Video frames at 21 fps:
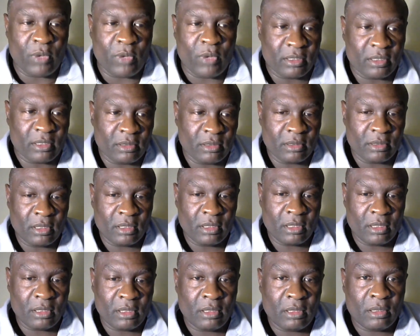with.
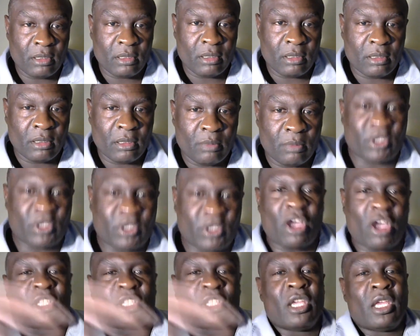
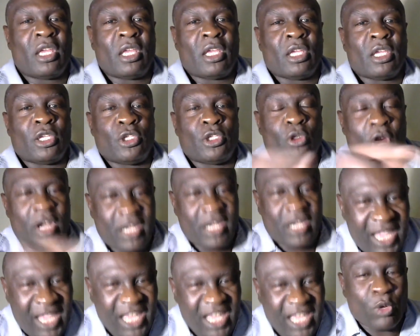Because your
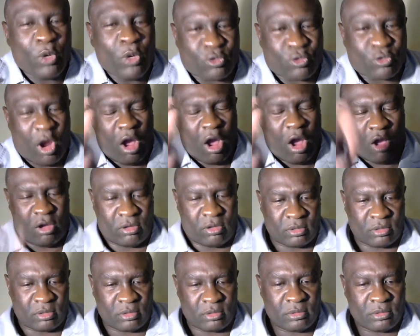leader was wrong.
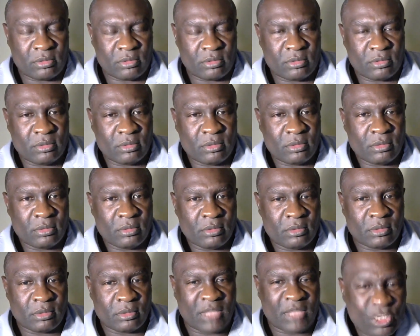
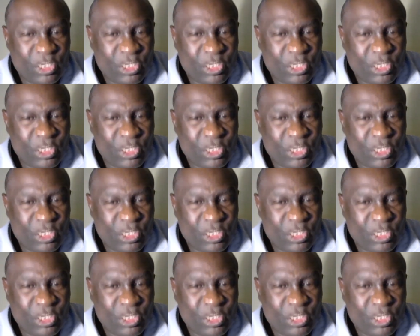That's